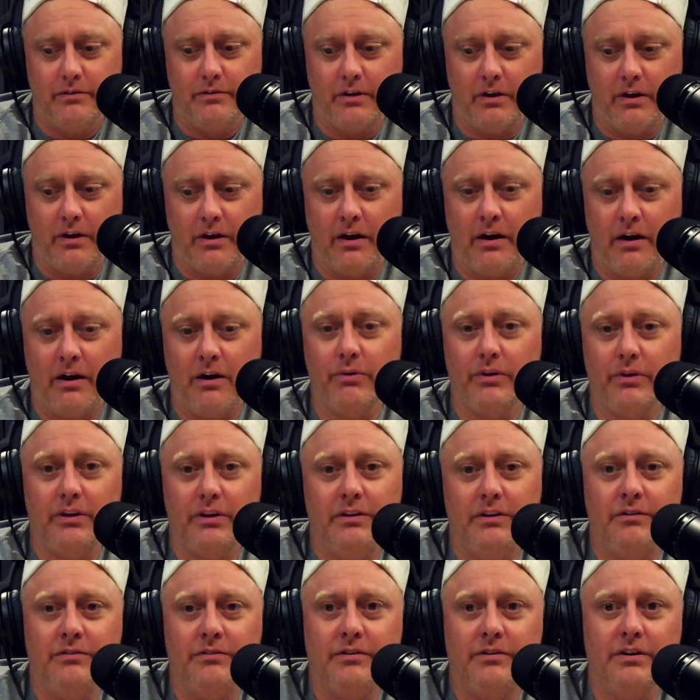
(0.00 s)
how
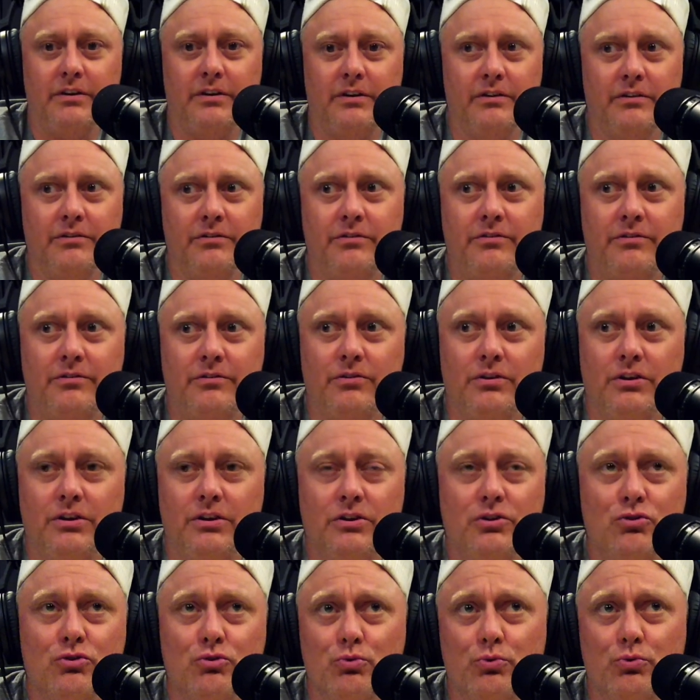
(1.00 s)
easy it is to
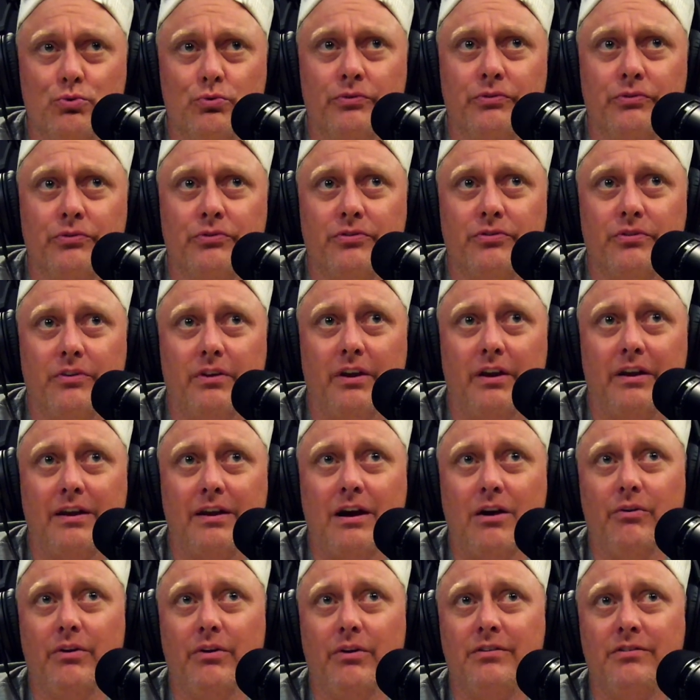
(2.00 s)
use and how
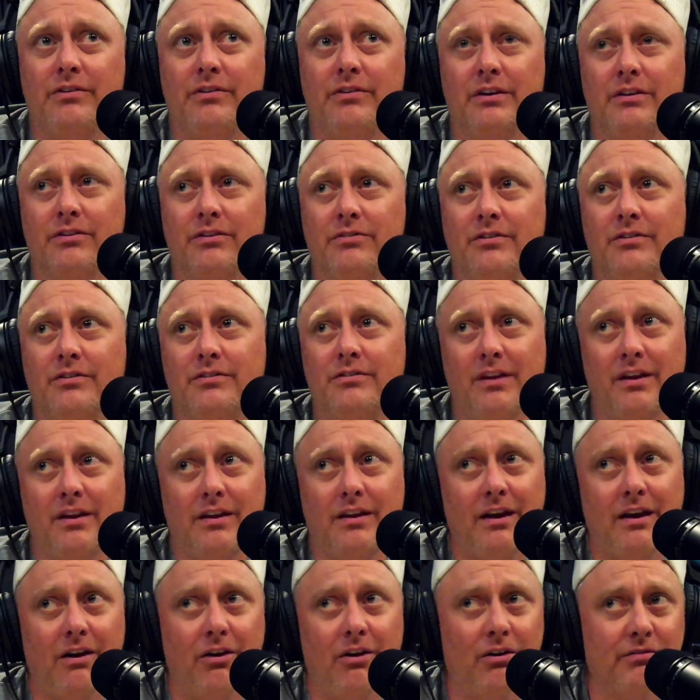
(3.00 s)
easy it is to take
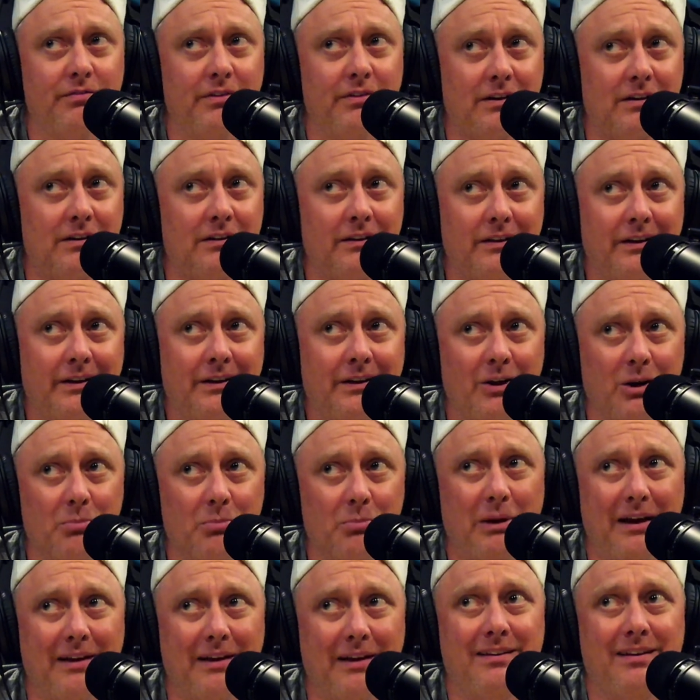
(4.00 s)
care of and clean up
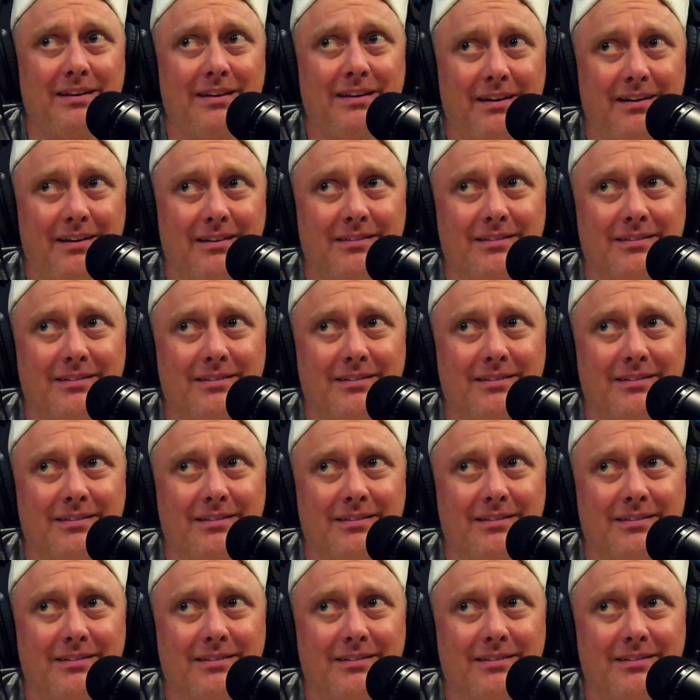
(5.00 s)
at the end.